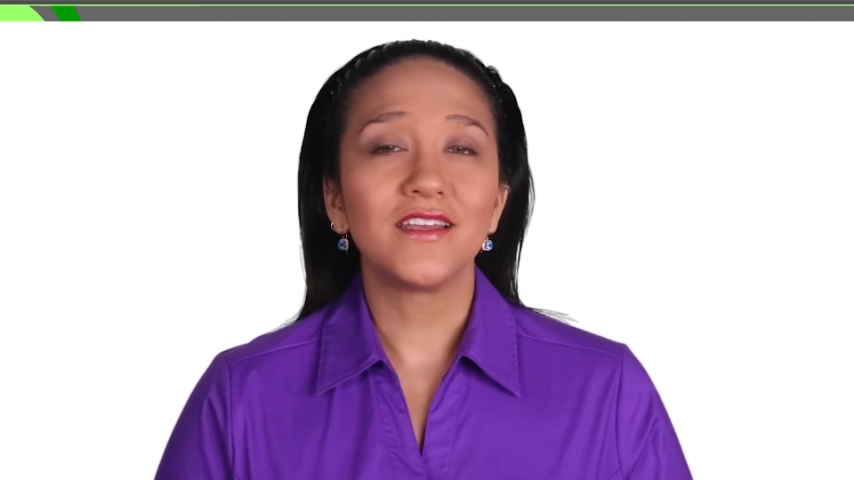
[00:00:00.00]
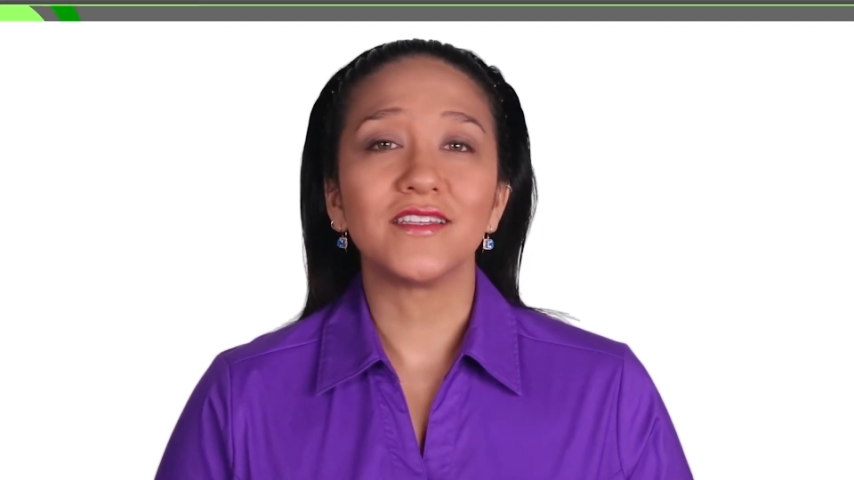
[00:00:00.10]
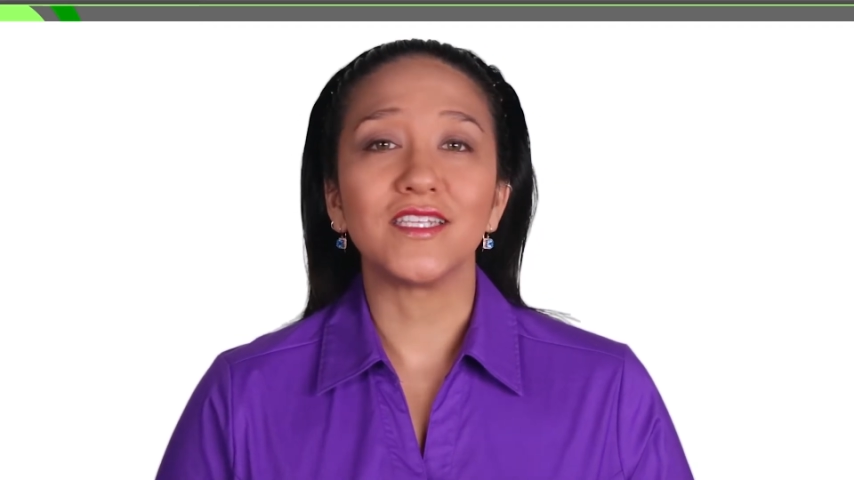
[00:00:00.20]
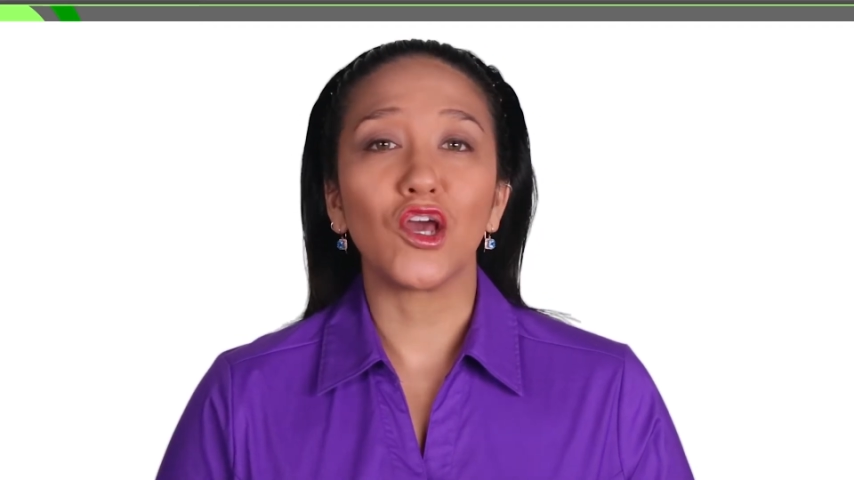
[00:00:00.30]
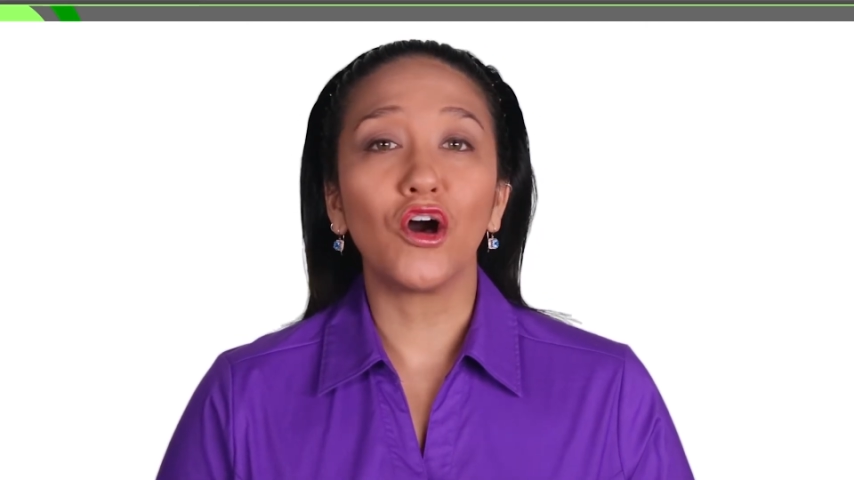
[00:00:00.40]

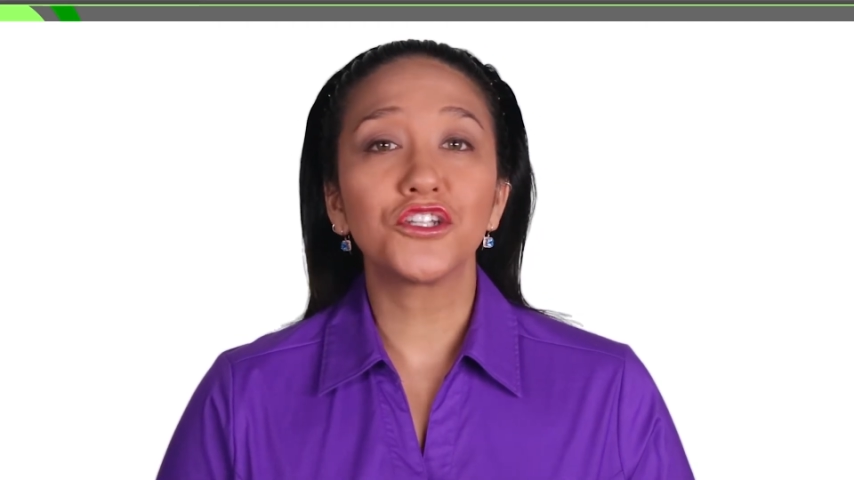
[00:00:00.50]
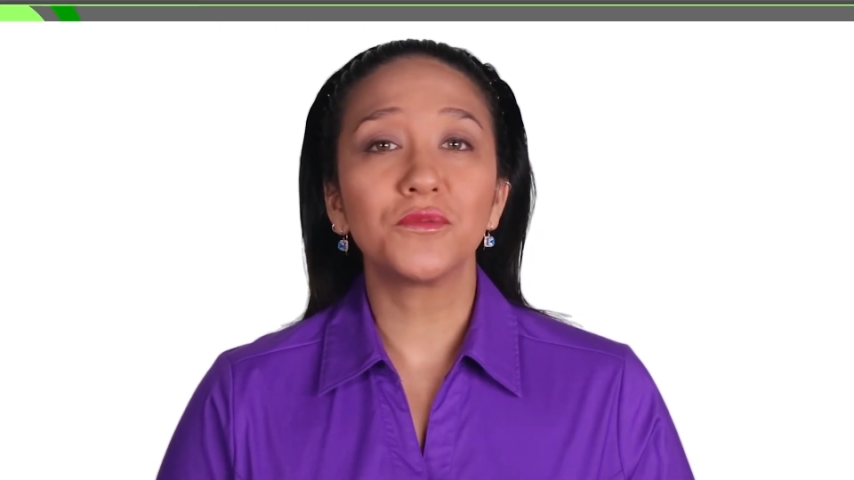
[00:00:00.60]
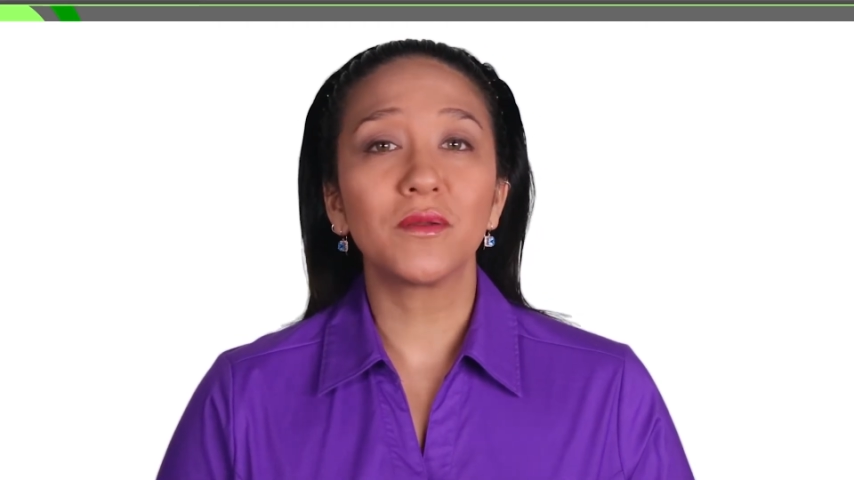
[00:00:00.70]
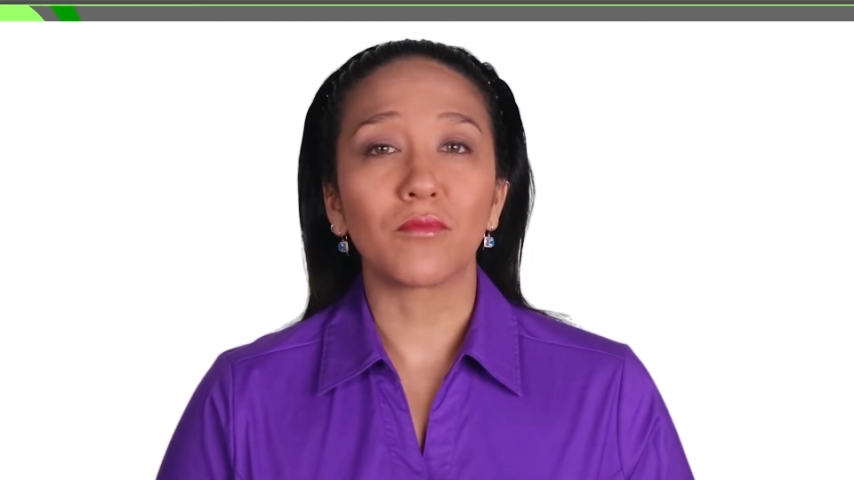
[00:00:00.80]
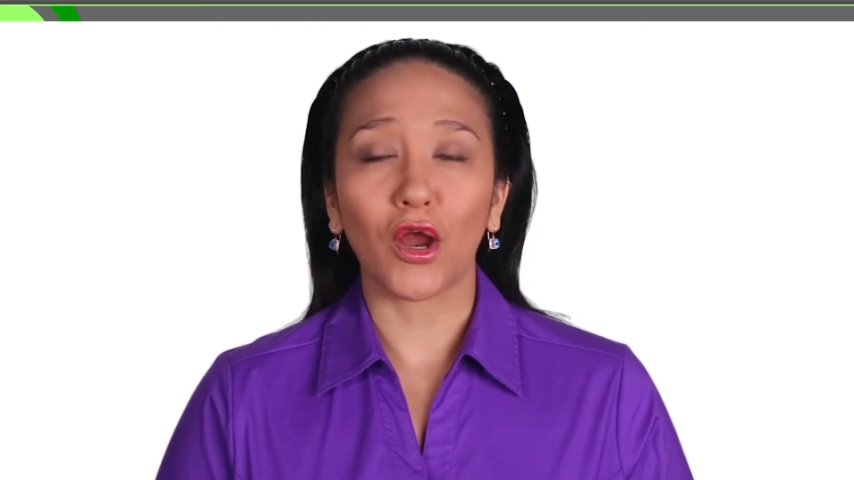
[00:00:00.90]
is the
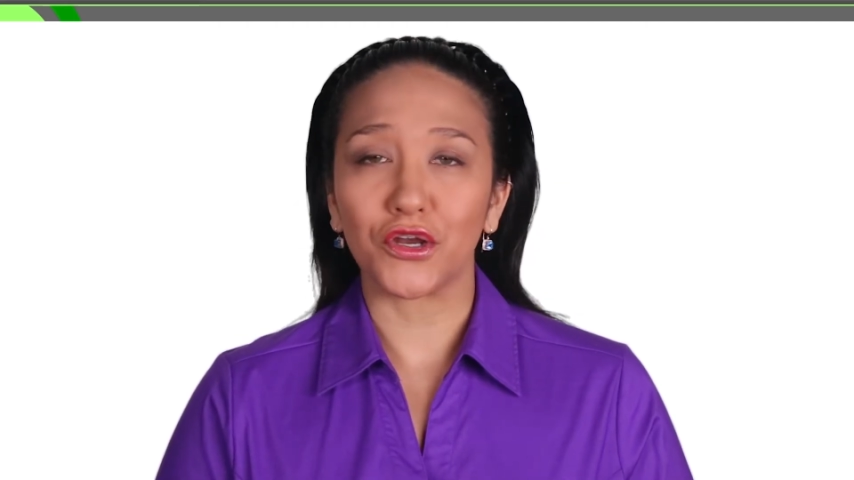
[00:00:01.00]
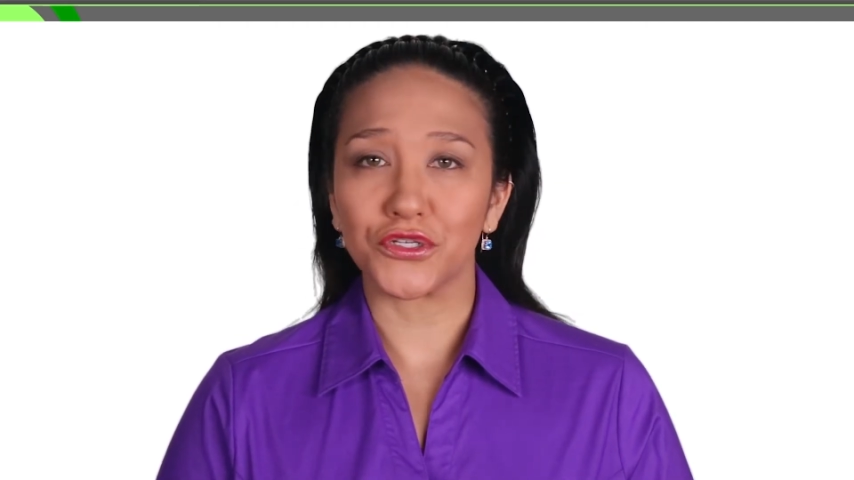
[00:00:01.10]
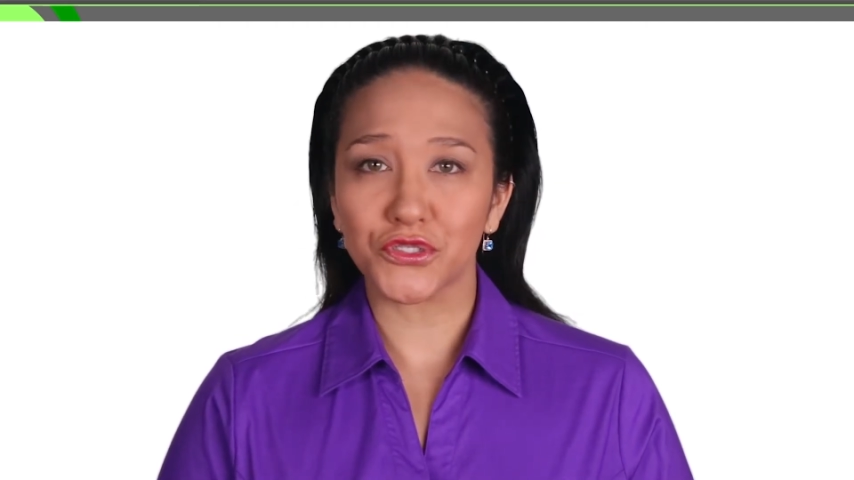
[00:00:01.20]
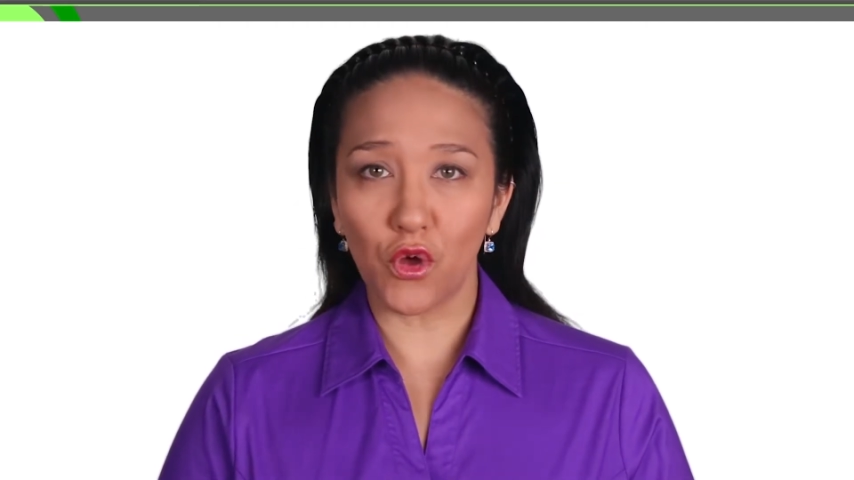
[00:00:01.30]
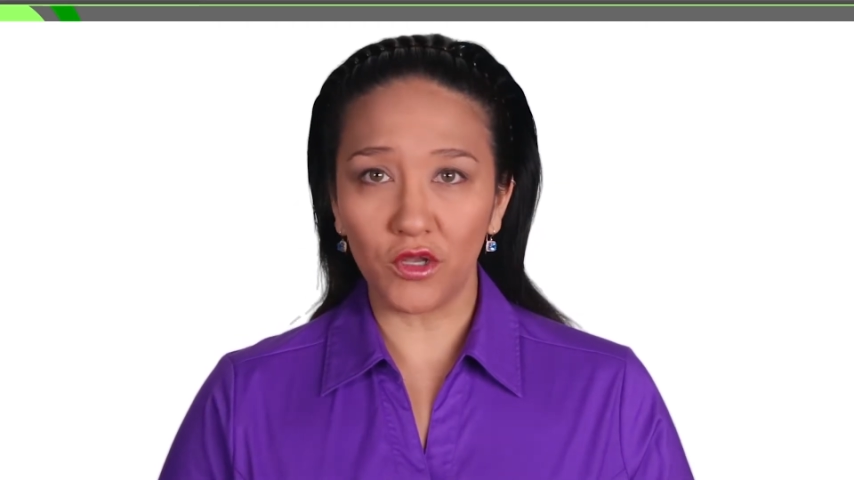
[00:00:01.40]
ultimate
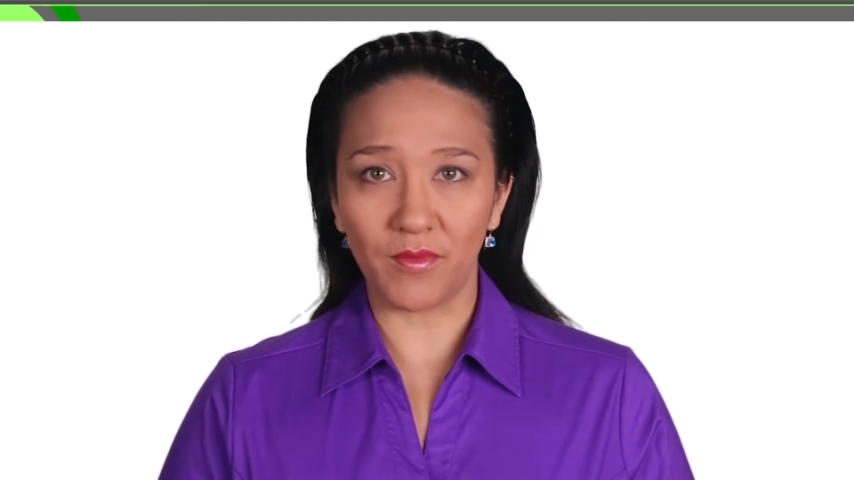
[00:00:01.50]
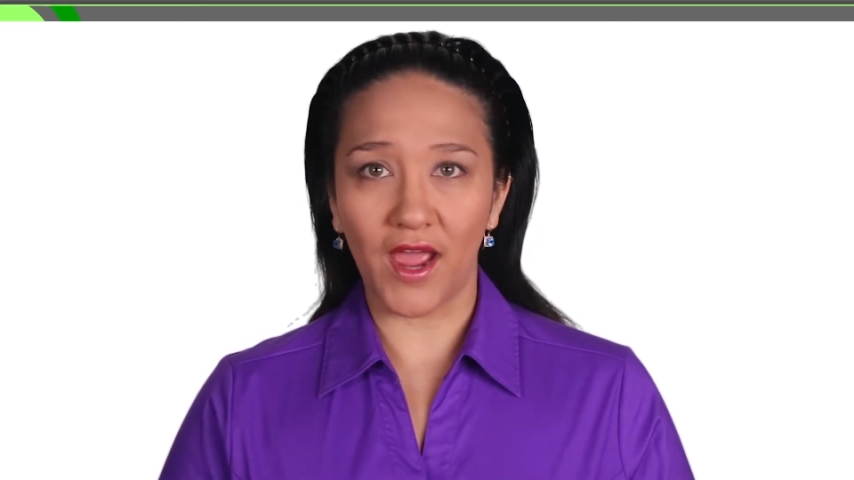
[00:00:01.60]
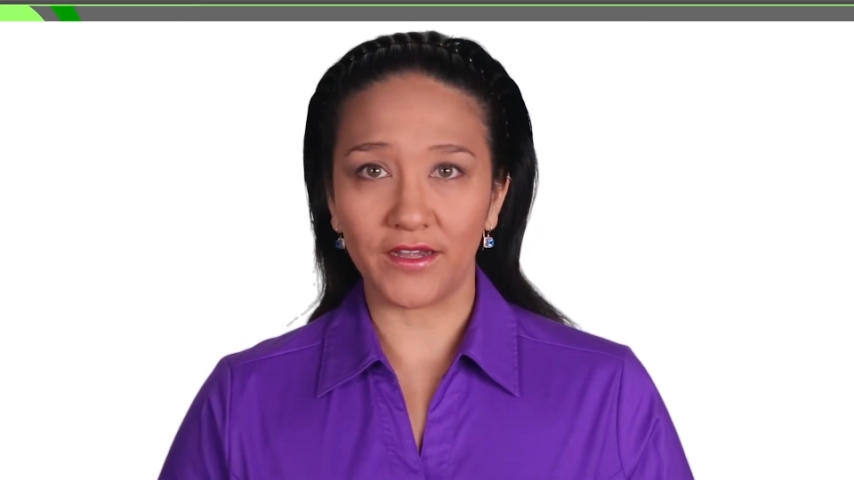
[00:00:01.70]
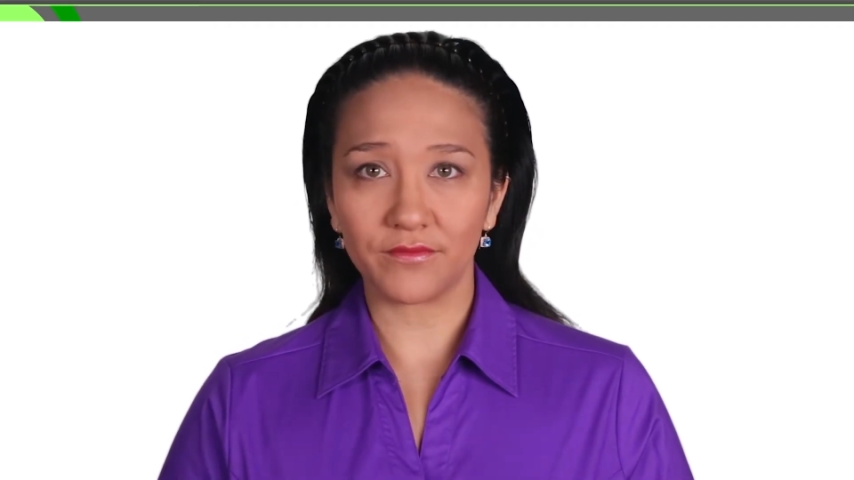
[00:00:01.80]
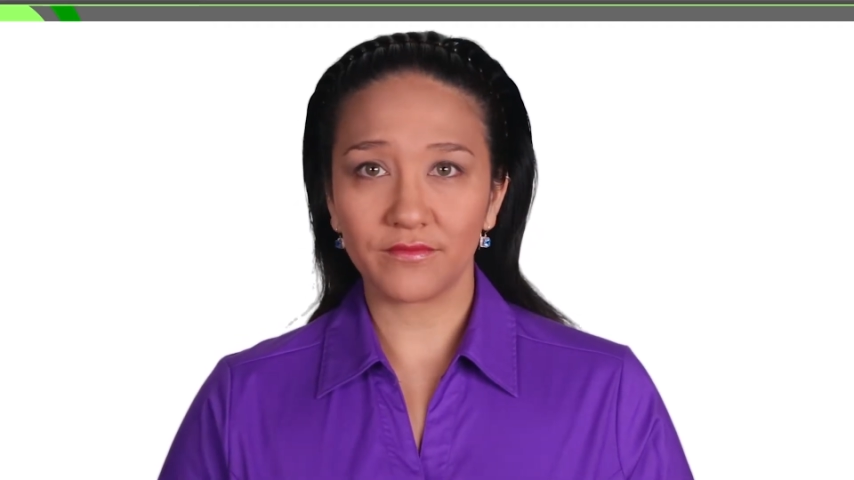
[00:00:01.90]
marketer's
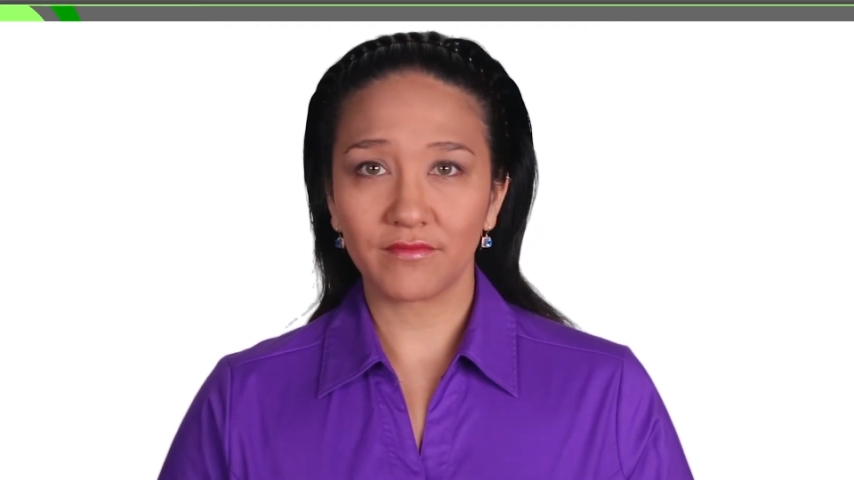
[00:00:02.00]
goldmine.